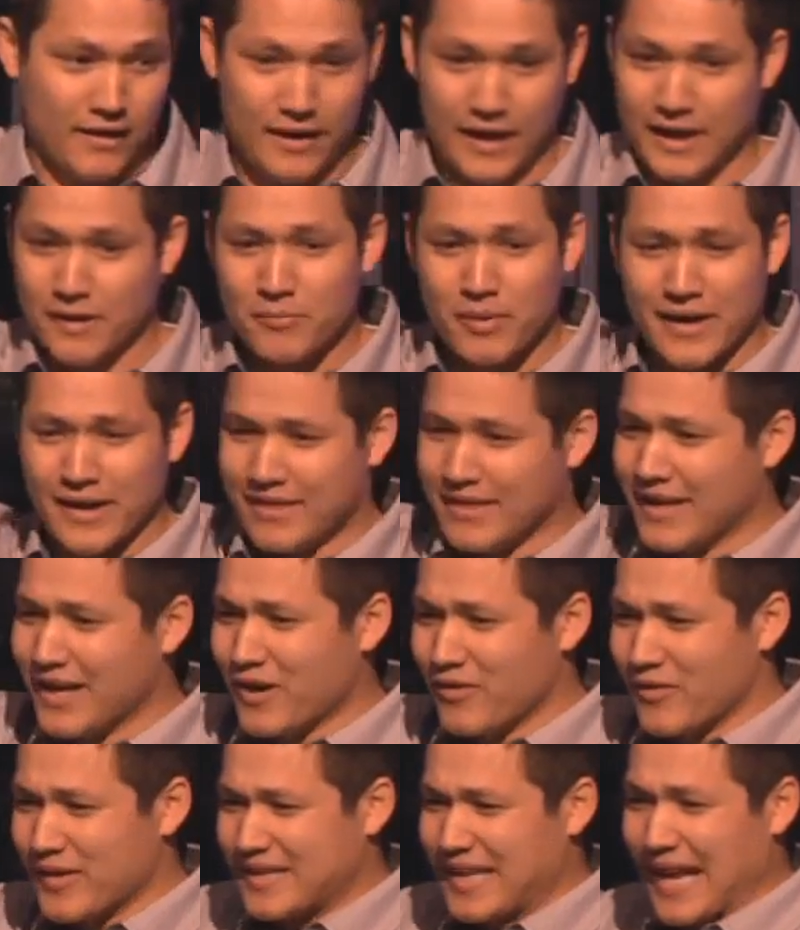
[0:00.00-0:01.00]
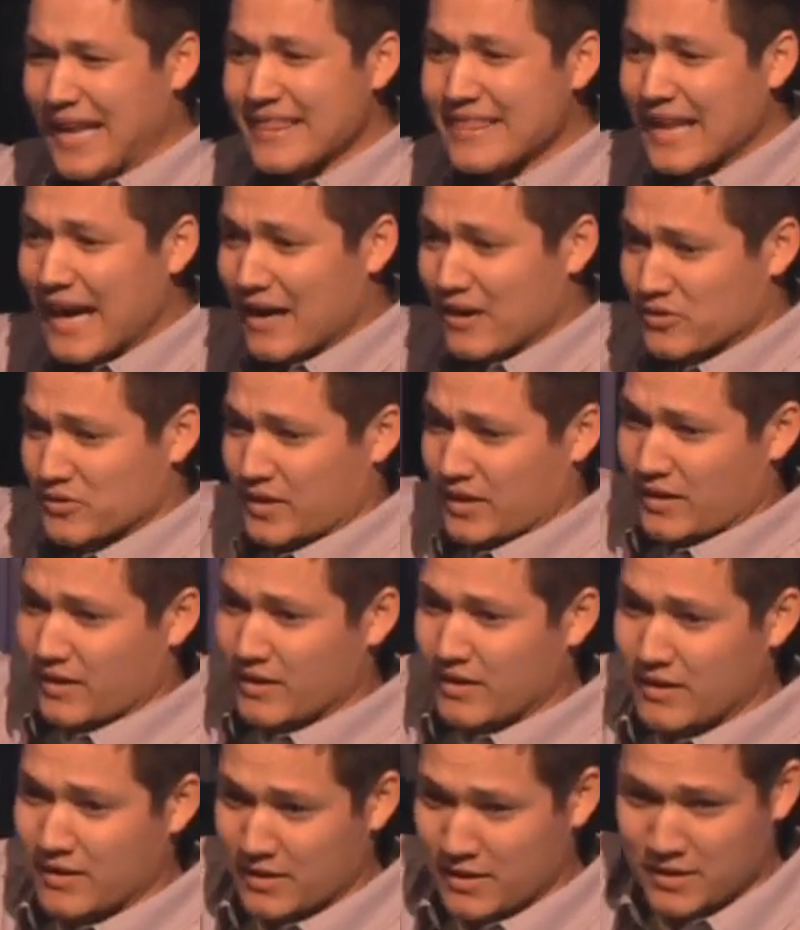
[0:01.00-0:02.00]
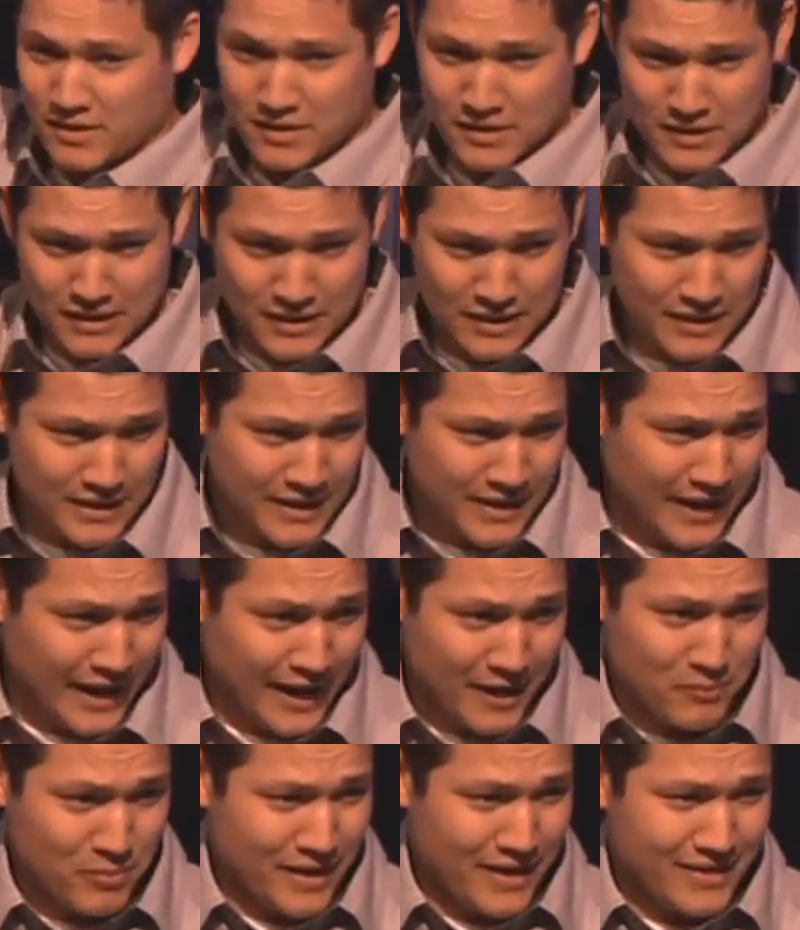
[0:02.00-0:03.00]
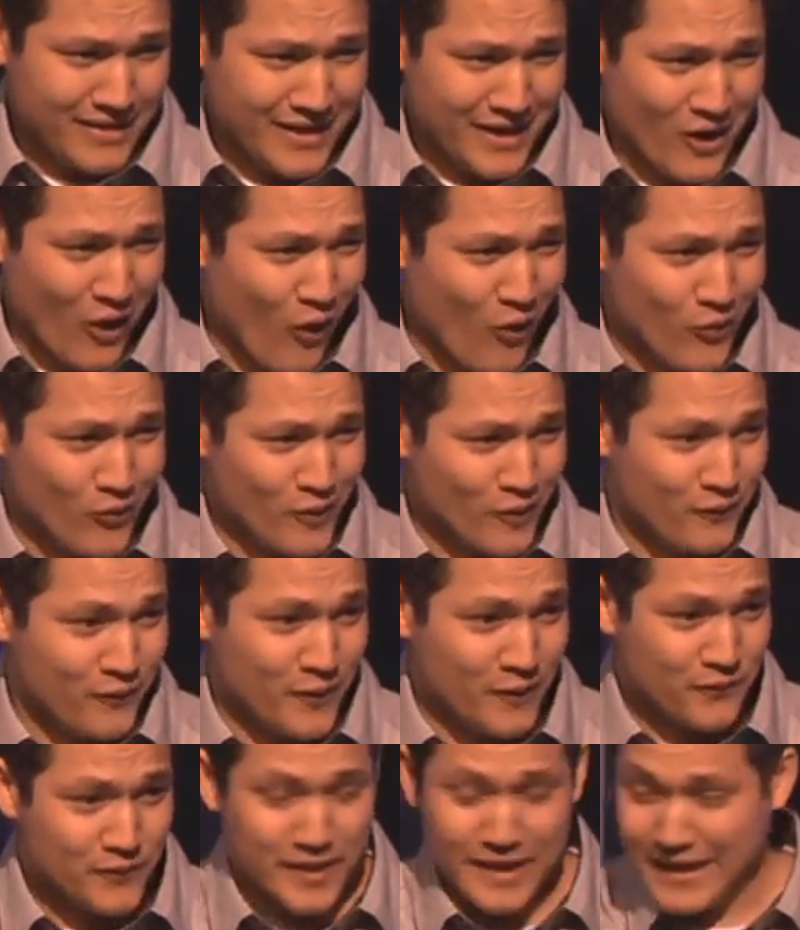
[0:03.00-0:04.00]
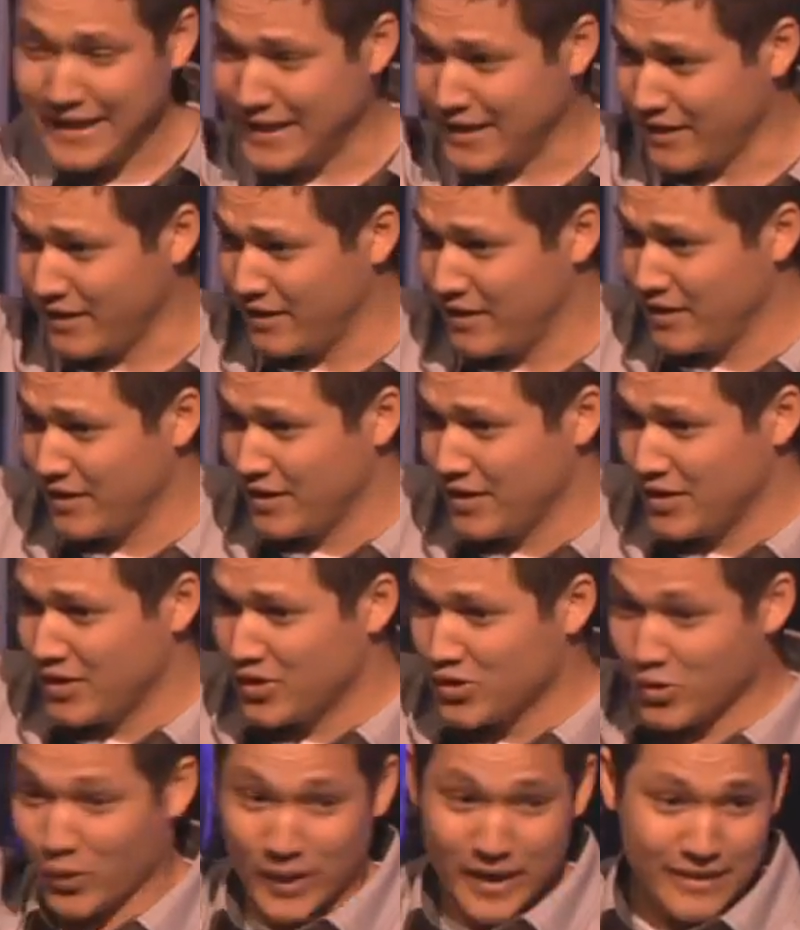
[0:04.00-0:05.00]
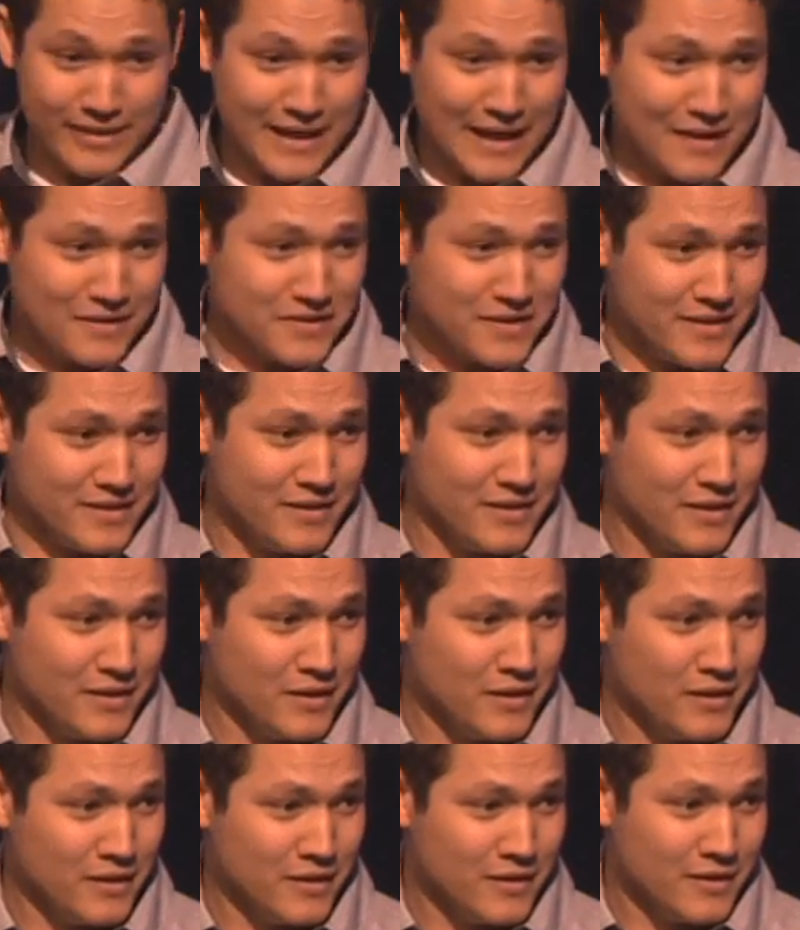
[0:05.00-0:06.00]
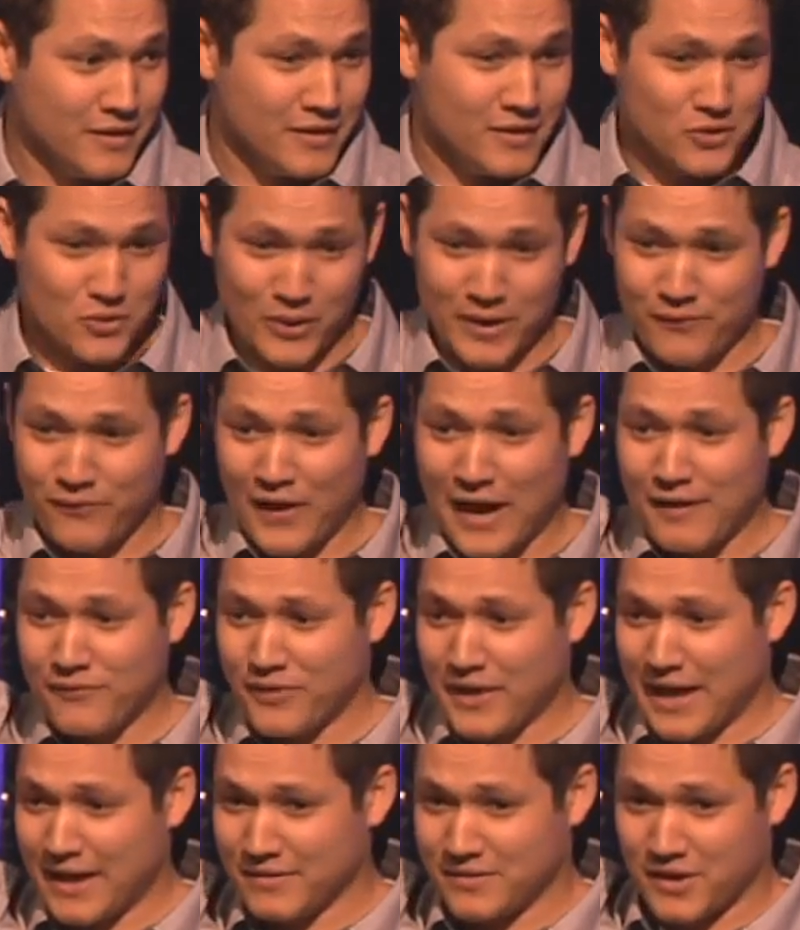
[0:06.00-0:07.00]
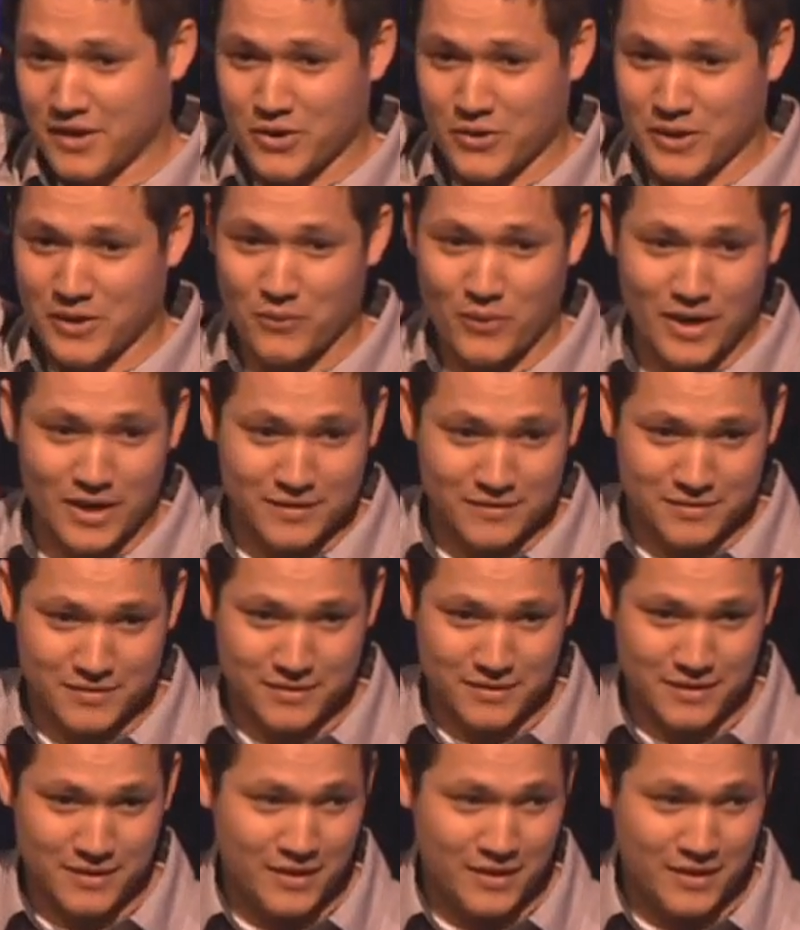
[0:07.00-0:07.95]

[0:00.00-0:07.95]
Anybody think over 10,000? Anybody think over 15? 20,000? 25,000 going once.